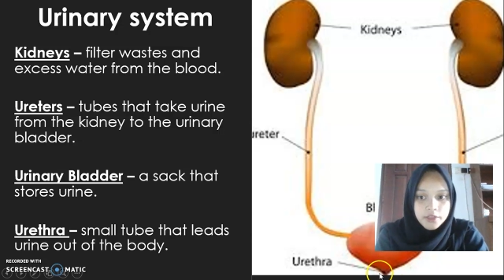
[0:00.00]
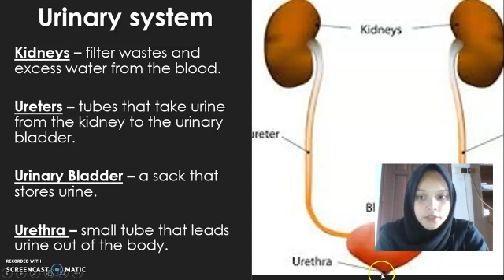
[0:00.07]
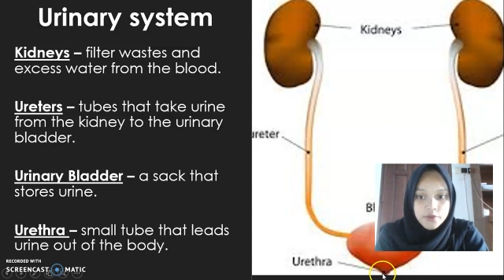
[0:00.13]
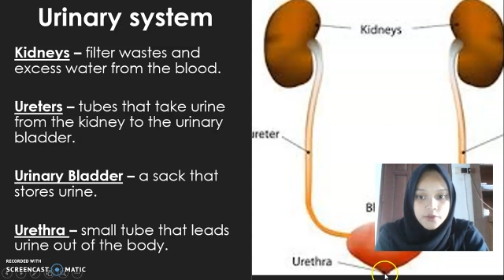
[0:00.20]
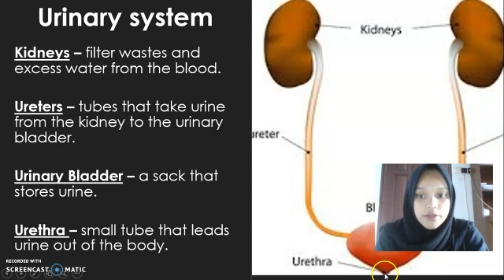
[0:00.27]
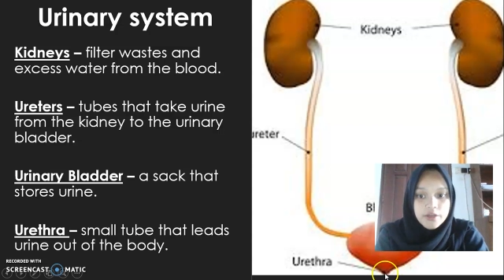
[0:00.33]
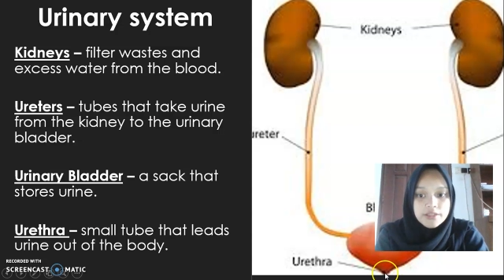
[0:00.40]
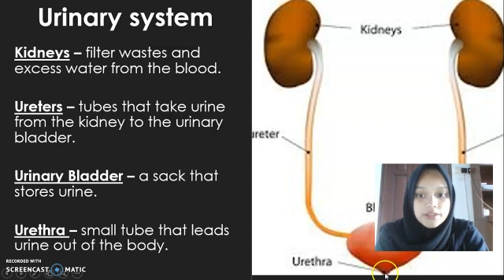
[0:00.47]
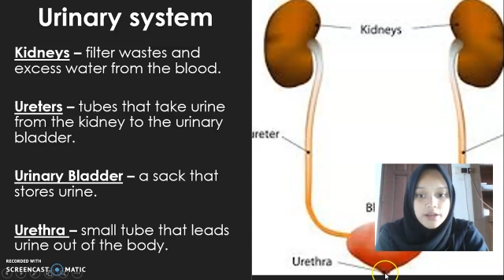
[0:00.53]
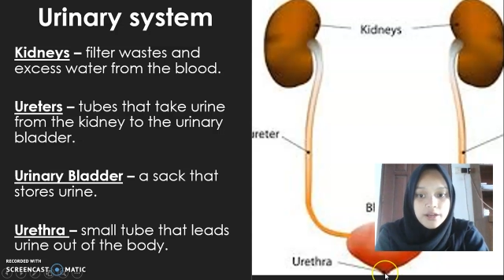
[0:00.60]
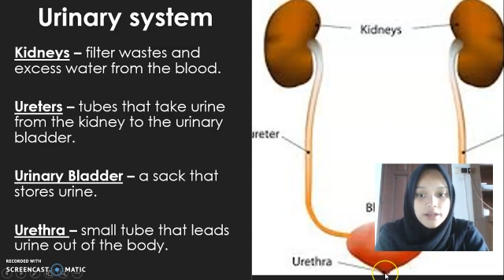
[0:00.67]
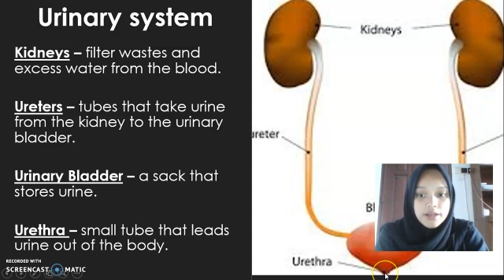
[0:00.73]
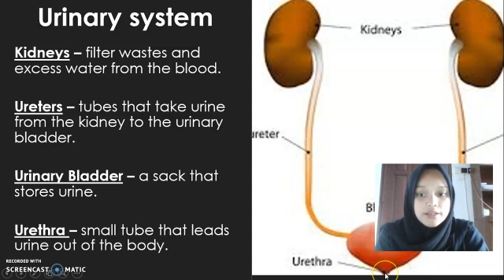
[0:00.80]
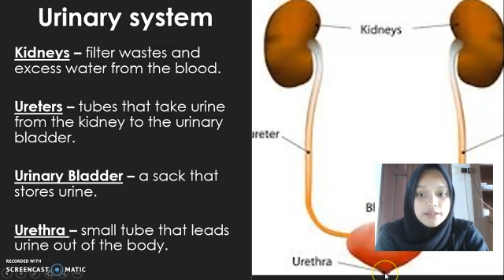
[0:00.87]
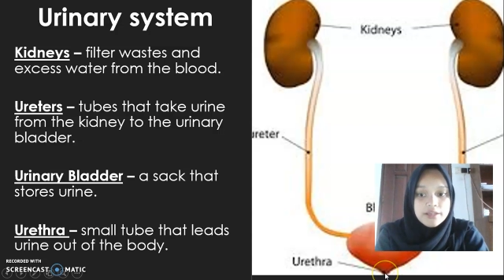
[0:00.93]
Urethra
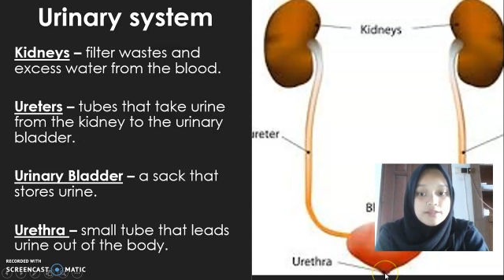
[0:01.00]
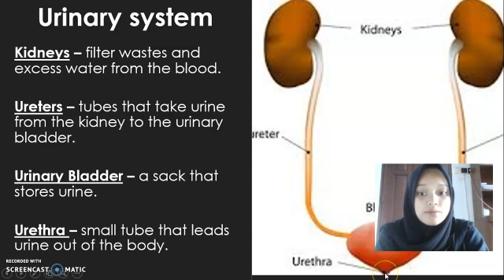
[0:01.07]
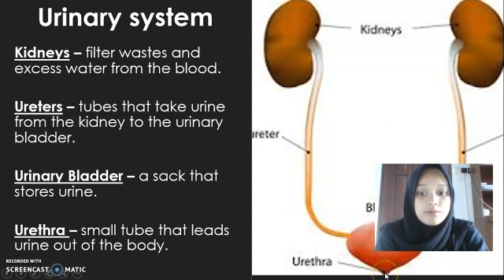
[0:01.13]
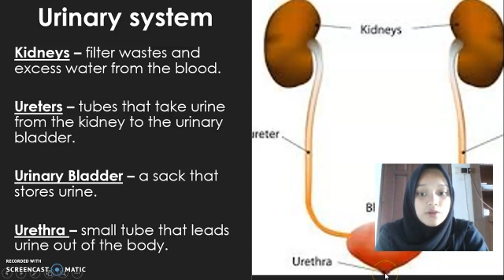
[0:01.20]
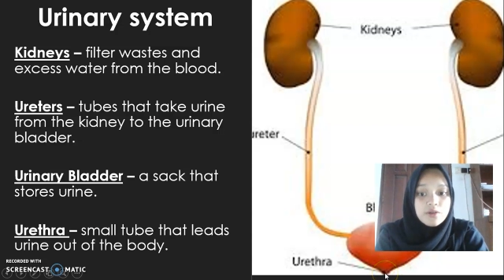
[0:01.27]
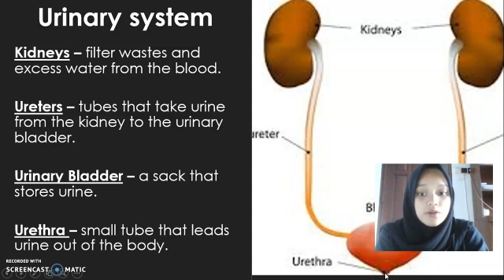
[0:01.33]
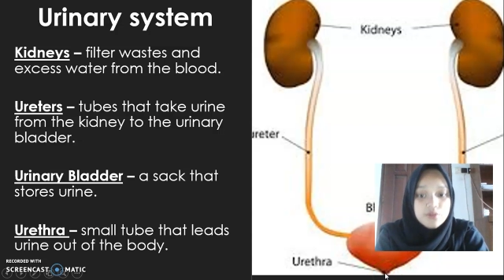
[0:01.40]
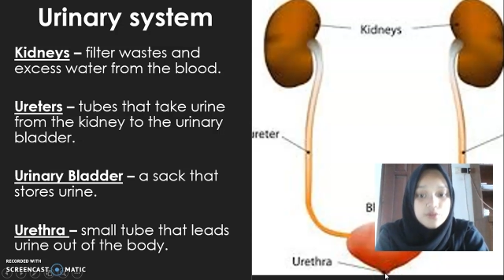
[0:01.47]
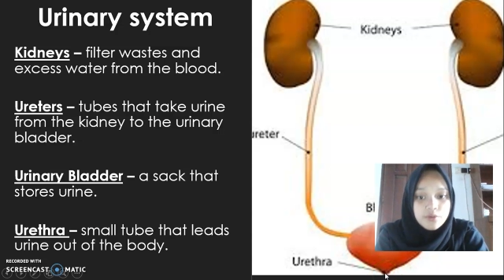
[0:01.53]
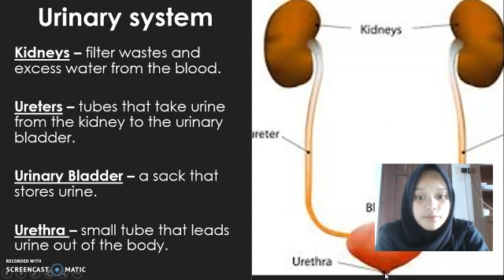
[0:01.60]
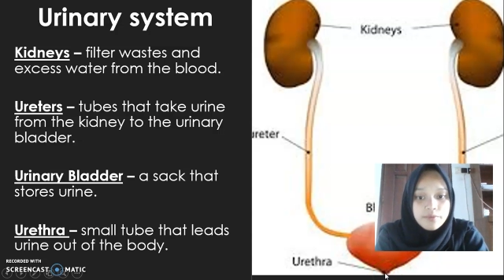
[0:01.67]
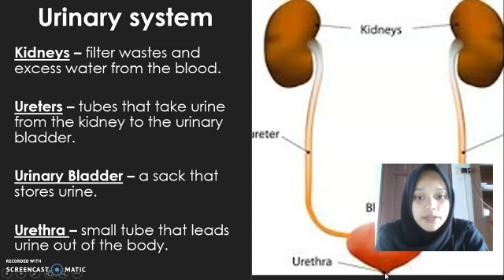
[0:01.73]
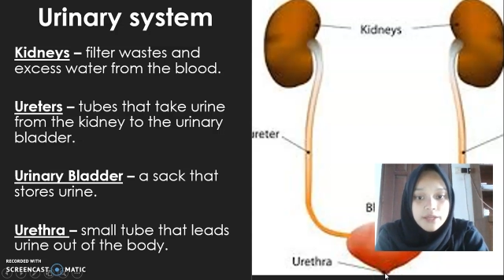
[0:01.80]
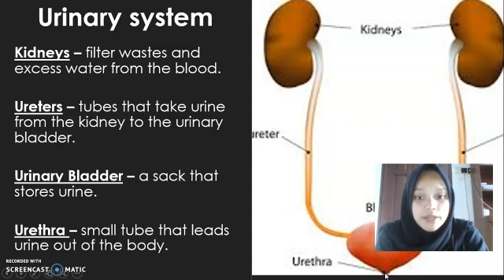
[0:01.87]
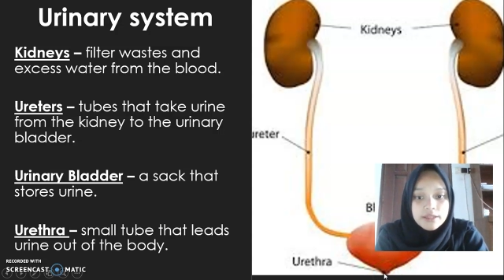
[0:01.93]
is small tube
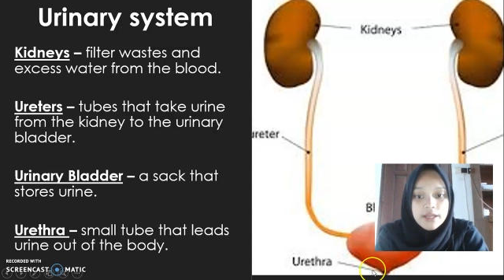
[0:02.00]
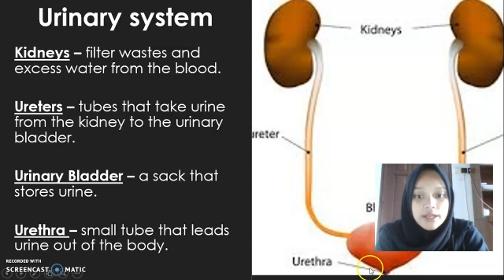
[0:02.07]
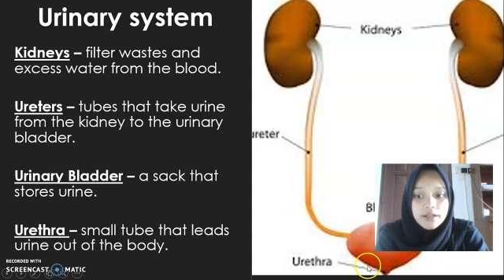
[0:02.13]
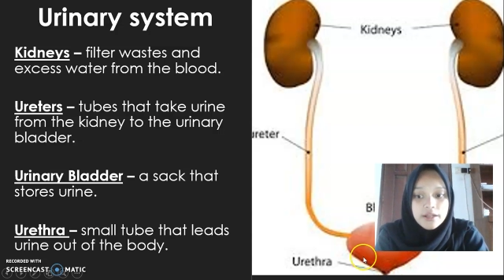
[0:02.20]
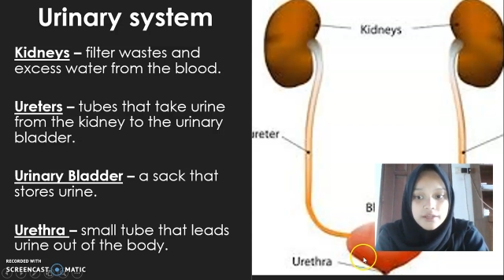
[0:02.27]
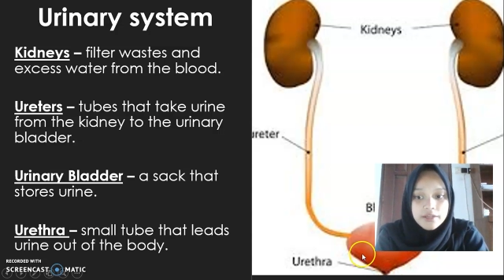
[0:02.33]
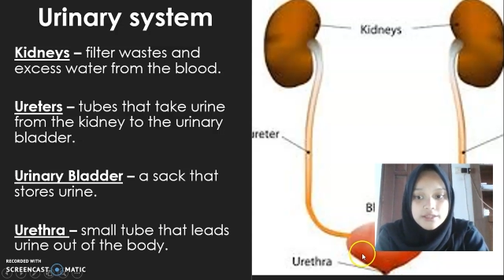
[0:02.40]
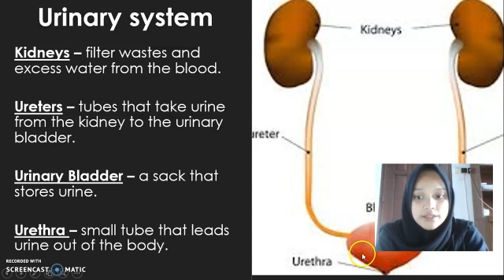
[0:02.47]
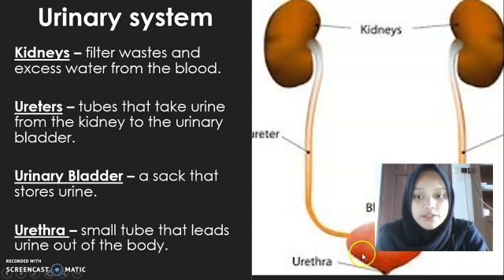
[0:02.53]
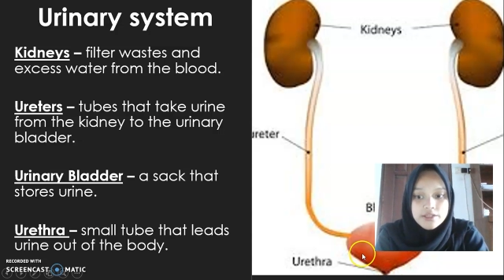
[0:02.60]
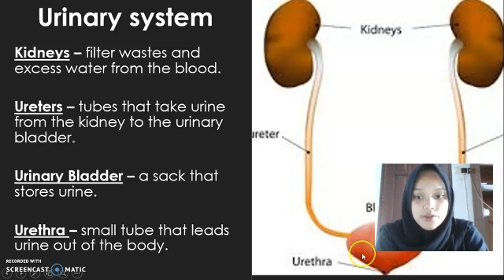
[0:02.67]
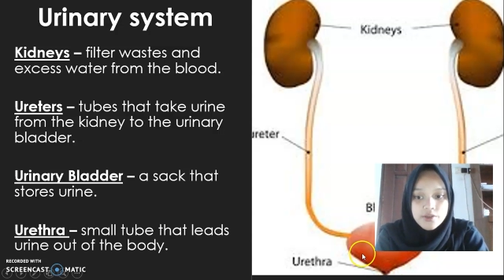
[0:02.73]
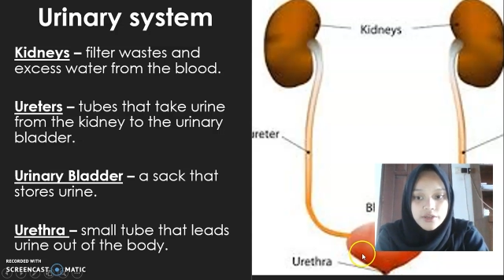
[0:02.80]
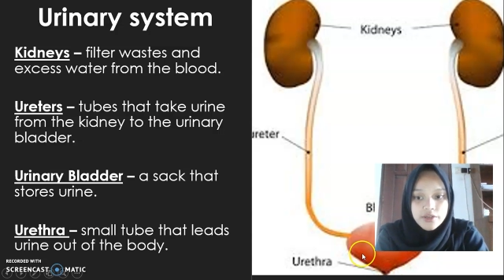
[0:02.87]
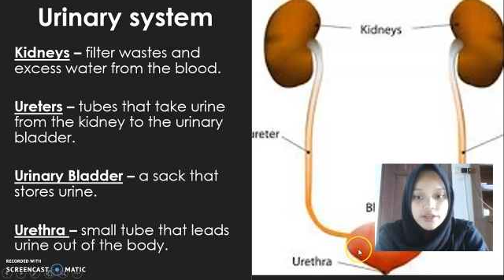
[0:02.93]
that leads
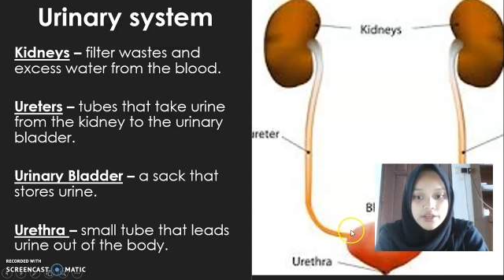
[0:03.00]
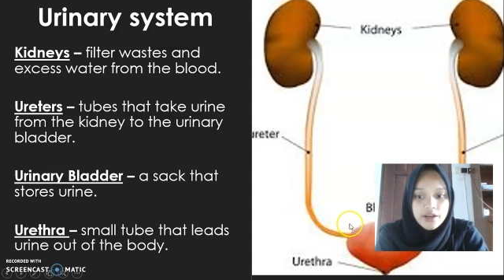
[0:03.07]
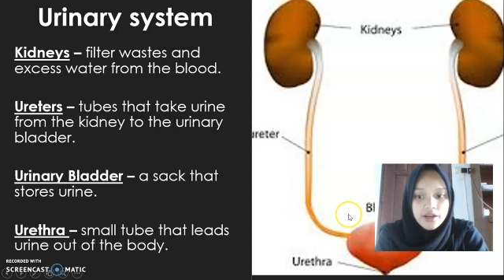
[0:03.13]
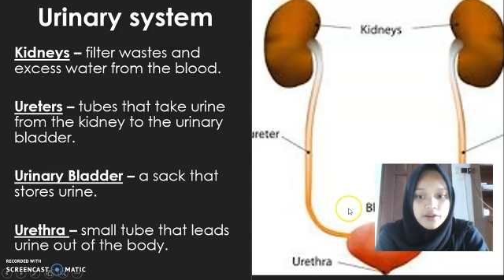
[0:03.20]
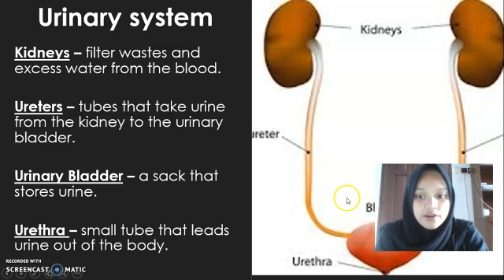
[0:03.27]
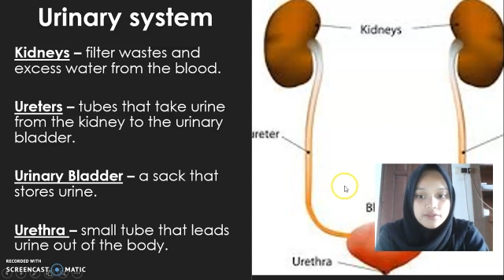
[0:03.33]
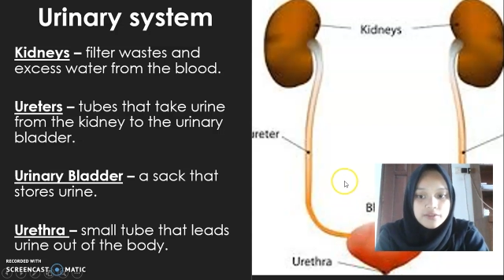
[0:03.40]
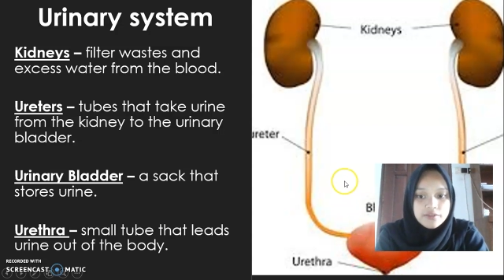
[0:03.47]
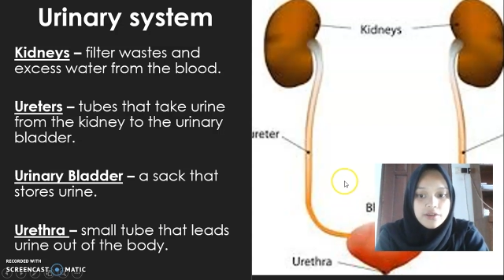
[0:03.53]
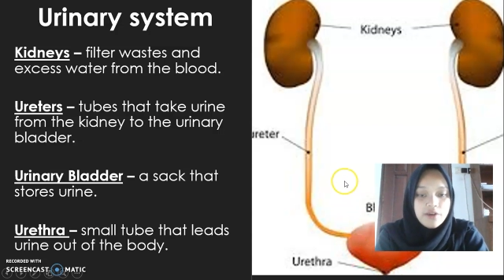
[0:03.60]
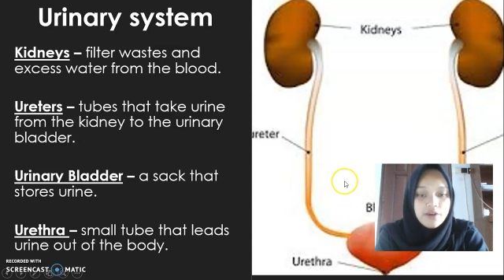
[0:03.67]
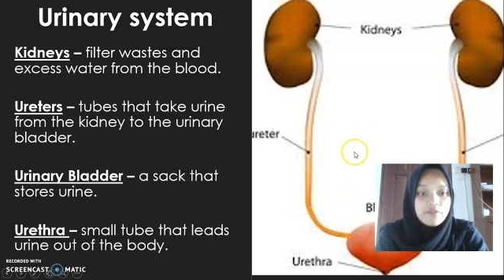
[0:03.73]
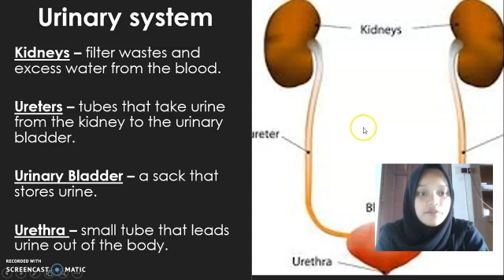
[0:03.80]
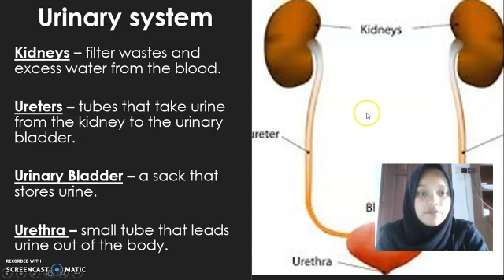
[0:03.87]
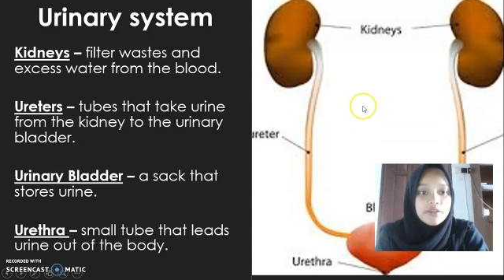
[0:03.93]
urine out
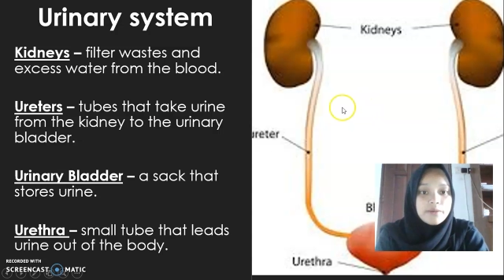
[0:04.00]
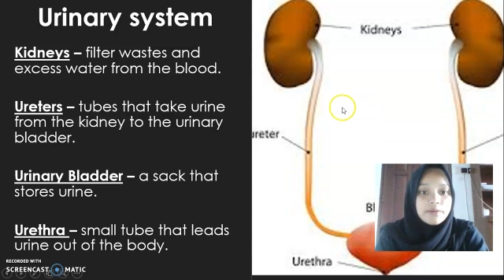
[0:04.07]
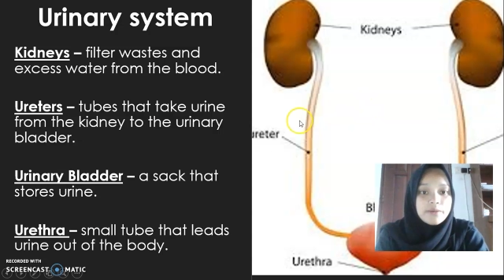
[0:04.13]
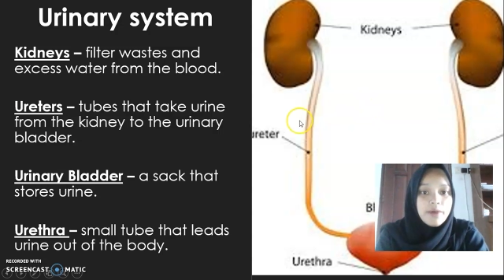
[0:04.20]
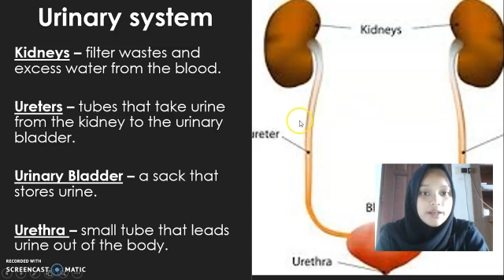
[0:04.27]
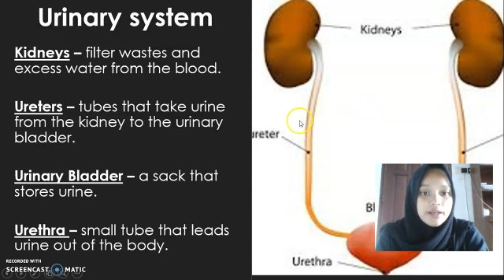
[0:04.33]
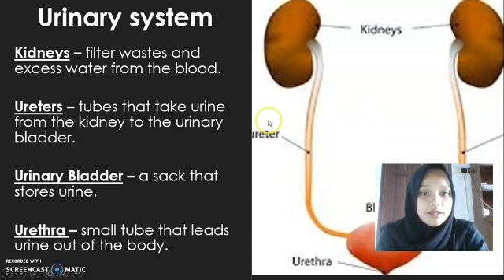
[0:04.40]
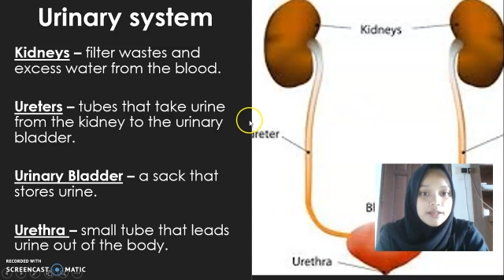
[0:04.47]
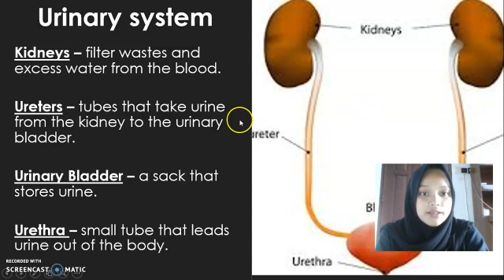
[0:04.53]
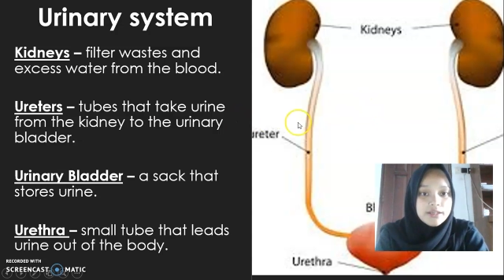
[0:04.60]
of the body.